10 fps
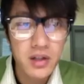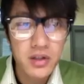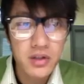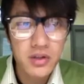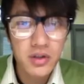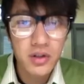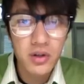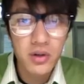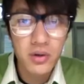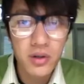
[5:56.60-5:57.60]

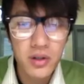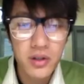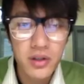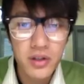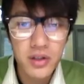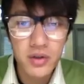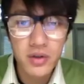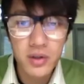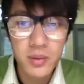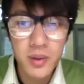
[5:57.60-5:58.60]
So you can do a
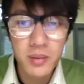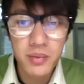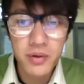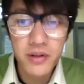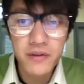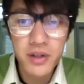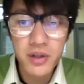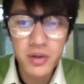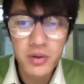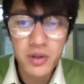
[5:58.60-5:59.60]
little bit of
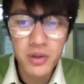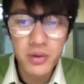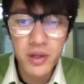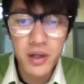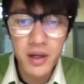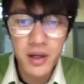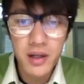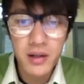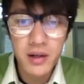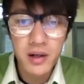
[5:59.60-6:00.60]
preview. You
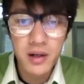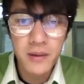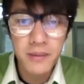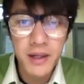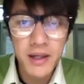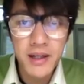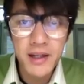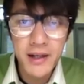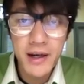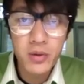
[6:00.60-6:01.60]
can um, make it in
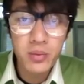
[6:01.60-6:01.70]
and out